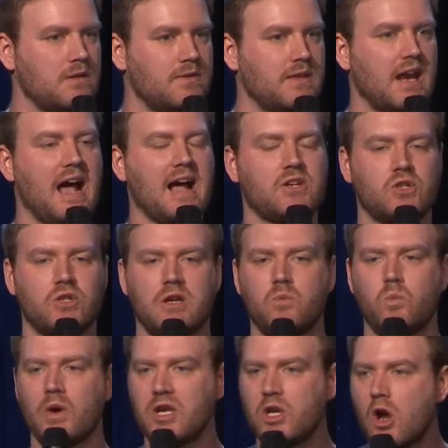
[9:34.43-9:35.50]
that actually
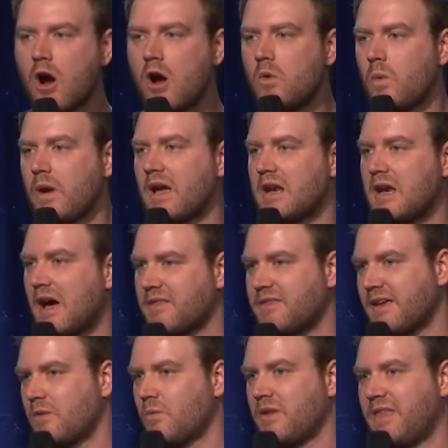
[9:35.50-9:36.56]
we know we are
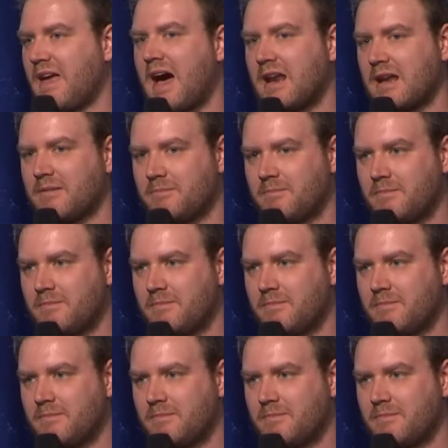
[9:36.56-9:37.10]
nothing without him.